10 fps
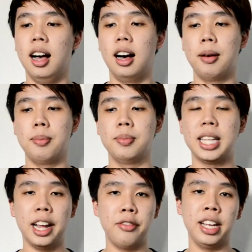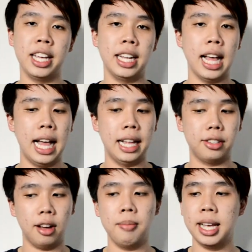Um, ten ringgit at
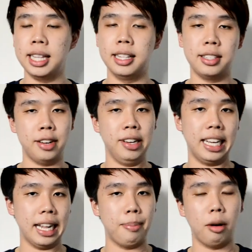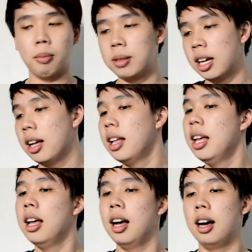Topman and ten ringgit at Poplar.
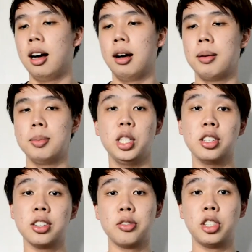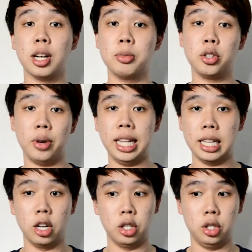Uh, I'm just gonna jump straight
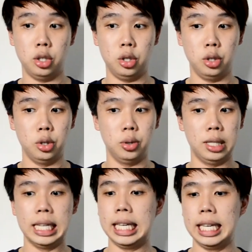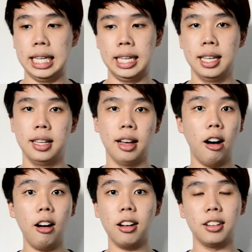onto the
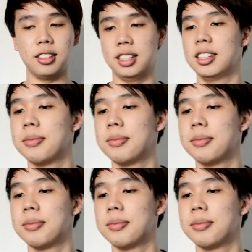haul.